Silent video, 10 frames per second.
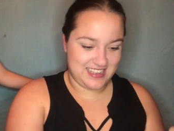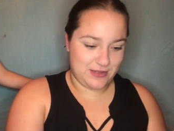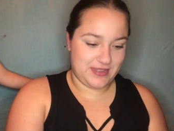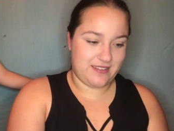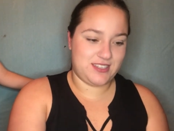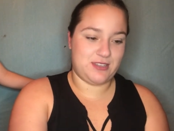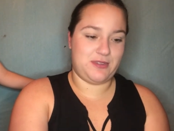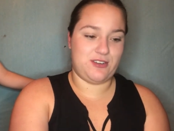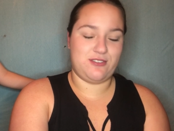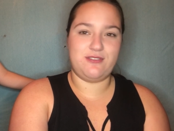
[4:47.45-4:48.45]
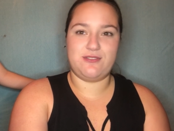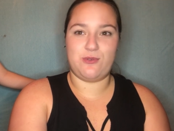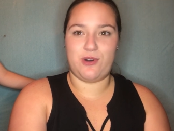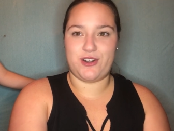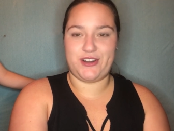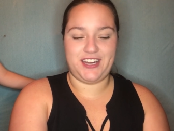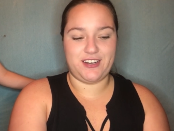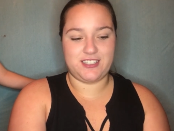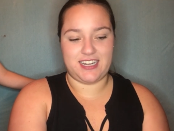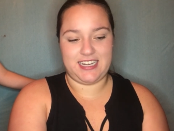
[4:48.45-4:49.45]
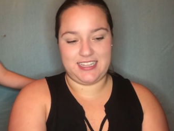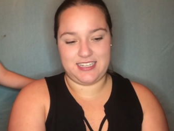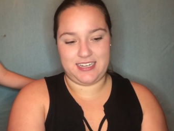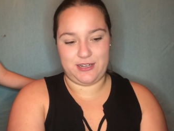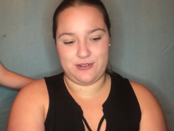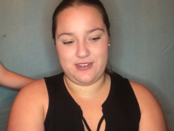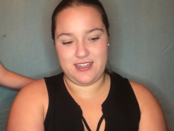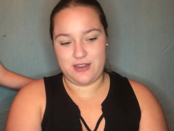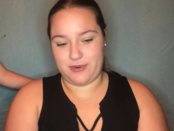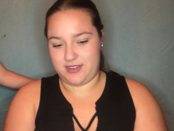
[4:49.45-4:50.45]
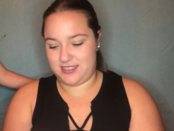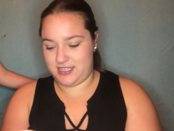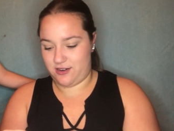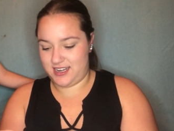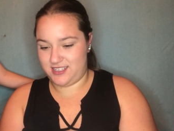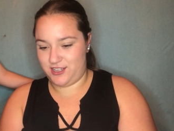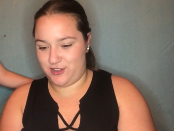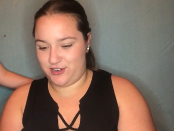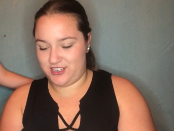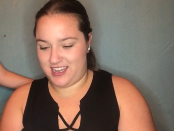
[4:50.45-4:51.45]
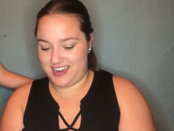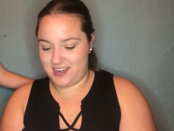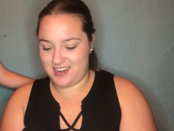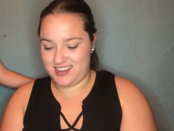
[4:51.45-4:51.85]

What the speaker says: We have some, you know, water here to clean the needle. We're gonna sterilize the other side.